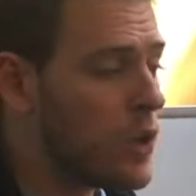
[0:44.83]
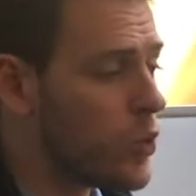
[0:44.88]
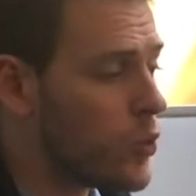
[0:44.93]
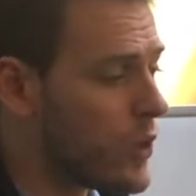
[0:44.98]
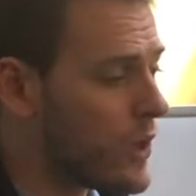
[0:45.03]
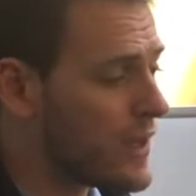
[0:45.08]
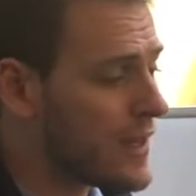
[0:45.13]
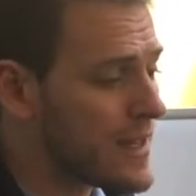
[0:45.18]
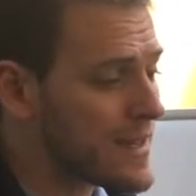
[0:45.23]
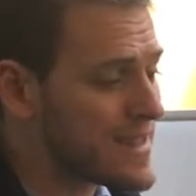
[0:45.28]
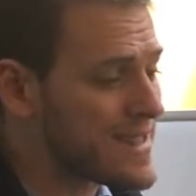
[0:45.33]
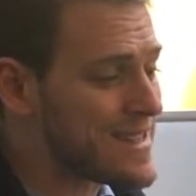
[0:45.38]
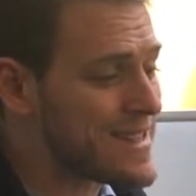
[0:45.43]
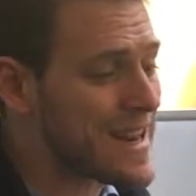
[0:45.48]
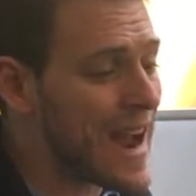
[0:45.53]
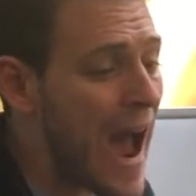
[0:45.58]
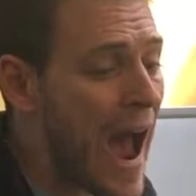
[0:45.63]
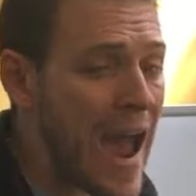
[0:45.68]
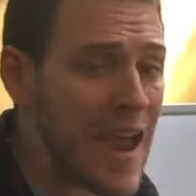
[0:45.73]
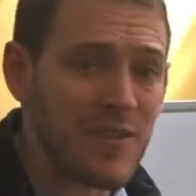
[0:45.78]
really
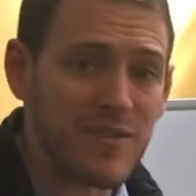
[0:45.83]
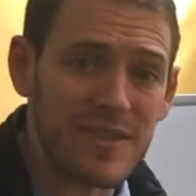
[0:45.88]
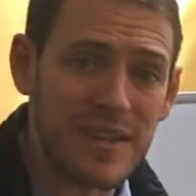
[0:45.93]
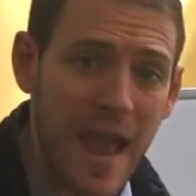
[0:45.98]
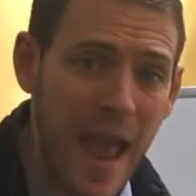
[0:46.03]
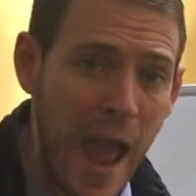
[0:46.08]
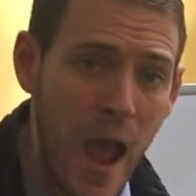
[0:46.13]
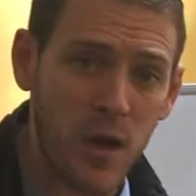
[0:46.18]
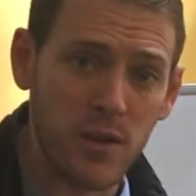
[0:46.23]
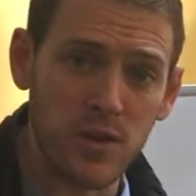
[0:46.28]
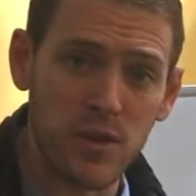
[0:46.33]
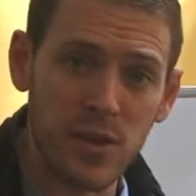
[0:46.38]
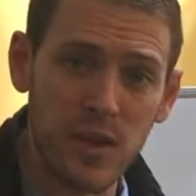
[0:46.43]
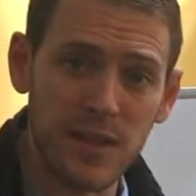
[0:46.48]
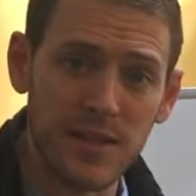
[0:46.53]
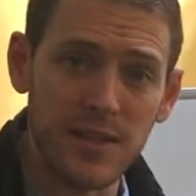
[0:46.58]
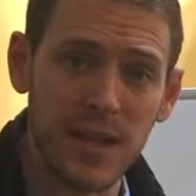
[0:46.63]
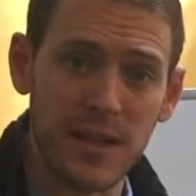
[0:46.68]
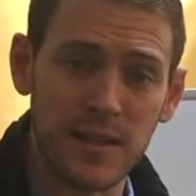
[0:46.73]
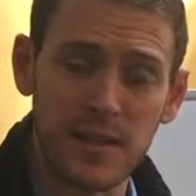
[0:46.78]
dive down, you
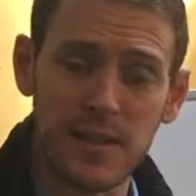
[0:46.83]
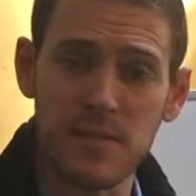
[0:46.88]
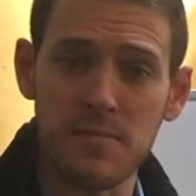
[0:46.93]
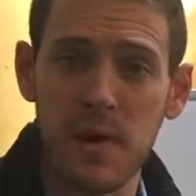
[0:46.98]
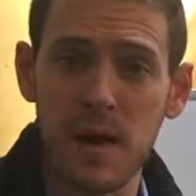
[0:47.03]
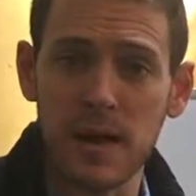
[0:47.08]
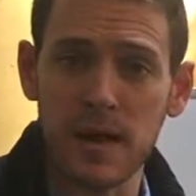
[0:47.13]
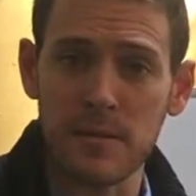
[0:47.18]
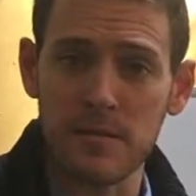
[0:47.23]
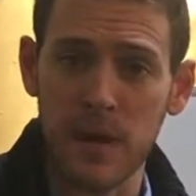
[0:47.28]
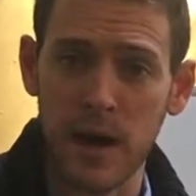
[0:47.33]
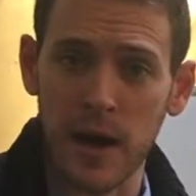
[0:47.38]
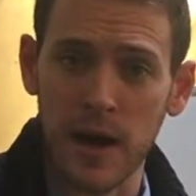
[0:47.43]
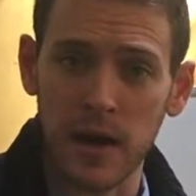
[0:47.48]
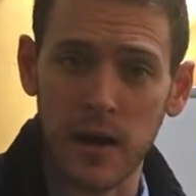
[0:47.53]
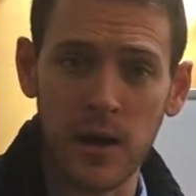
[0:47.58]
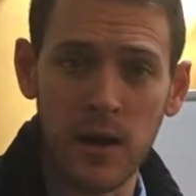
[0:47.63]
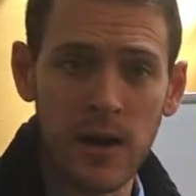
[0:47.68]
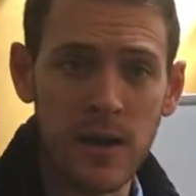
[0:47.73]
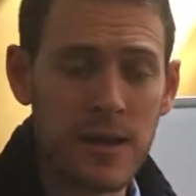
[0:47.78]
could say, into the muck and
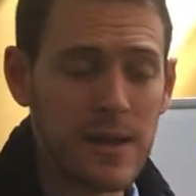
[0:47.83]
mire.